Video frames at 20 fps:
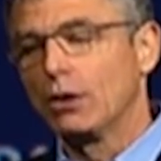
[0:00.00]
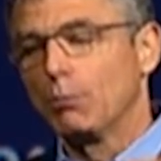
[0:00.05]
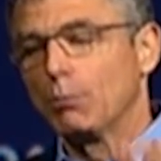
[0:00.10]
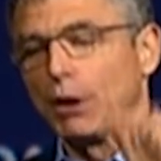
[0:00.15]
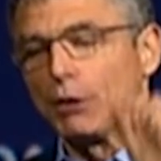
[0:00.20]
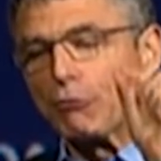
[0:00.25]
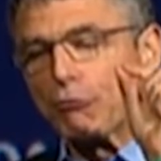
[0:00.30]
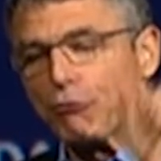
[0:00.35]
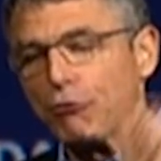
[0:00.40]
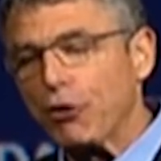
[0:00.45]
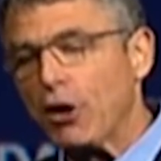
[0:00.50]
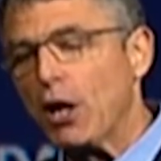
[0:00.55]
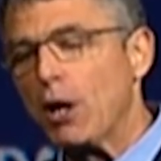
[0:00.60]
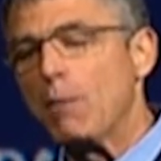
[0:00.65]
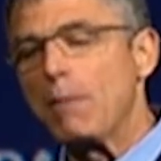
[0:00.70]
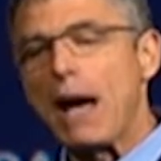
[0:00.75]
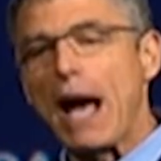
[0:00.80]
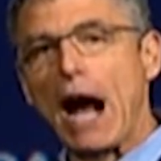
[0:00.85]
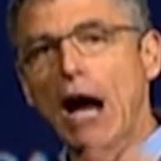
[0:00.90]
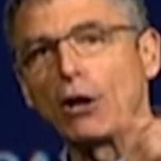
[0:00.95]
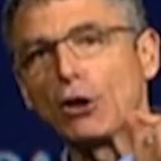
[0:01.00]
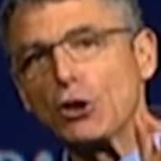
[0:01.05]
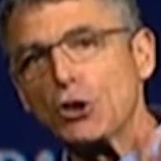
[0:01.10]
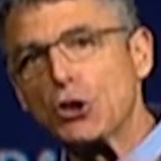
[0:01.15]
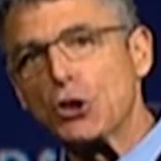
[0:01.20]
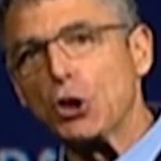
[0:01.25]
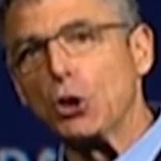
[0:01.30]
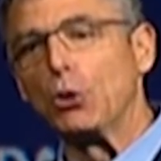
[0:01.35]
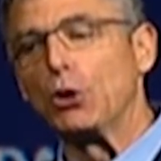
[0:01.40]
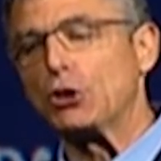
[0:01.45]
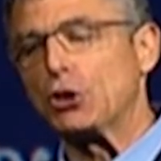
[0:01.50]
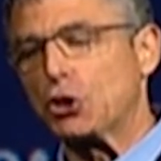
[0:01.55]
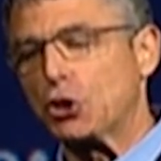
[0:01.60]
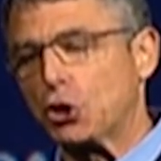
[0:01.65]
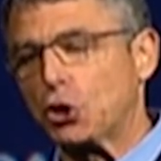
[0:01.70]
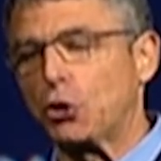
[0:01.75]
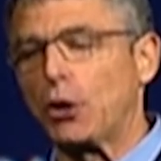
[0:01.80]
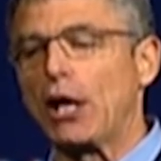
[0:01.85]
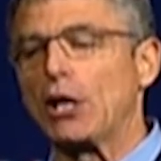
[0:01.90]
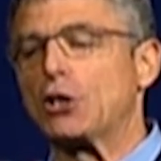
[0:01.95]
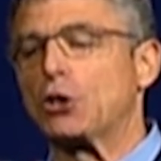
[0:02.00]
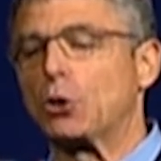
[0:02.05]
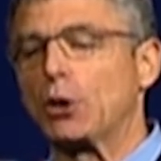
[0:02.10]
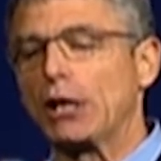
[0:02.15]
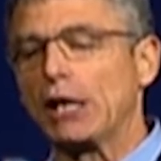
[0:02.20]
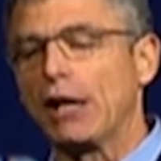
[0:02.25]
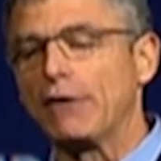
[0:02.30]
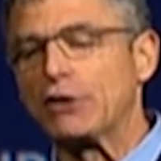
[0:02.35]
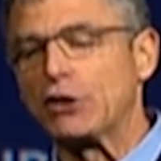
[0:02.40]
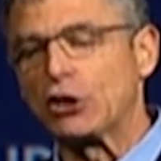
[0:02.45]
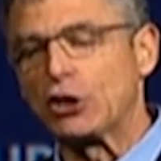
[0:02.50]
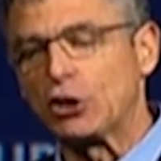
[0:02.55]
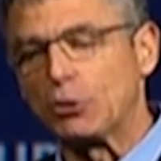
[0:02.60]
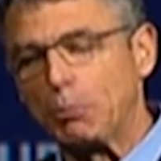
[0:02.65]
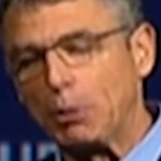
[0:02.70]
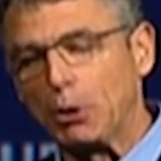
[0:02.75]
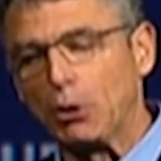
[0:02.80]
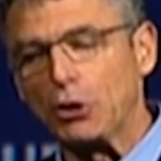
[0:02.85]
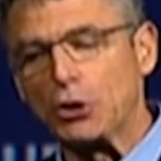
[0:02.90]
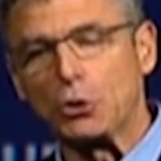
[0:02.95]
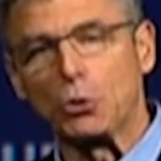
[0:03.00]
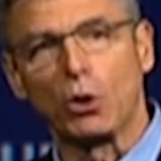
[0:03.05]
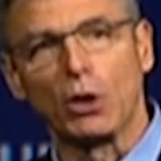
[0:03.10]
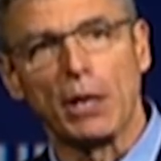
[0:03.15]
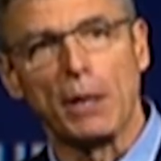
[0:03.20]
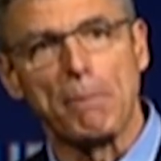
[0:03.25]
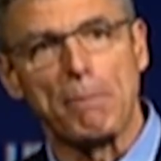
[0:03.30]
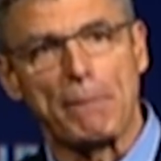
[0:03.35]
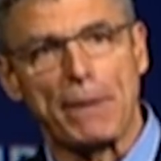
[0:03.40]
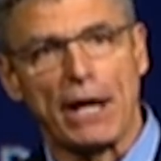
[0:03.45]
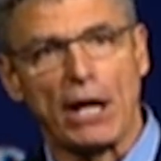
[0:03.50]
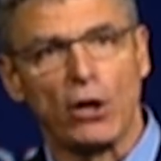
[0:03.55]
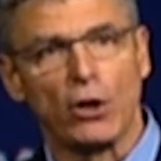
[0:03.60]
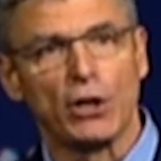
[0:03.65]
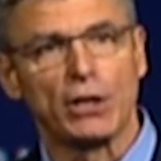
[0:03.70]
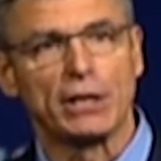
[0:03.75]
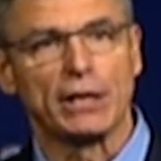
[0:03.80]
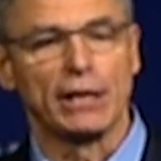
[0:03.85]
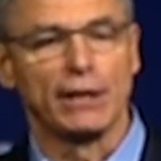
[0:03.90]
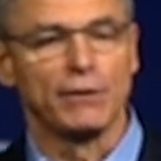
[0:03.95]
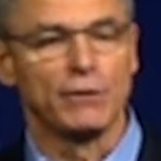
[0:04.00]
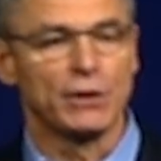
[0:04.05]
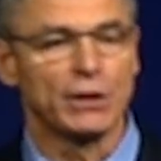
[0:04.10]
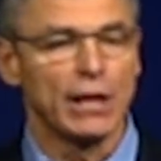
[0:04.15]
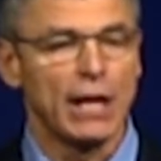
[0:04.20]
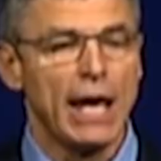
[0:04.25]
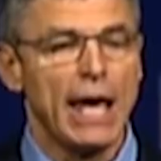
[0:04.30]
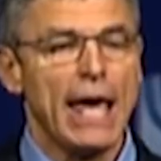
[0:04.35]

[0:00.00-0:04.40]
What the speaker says: but from our Jewish treasury of spiritual imperatives.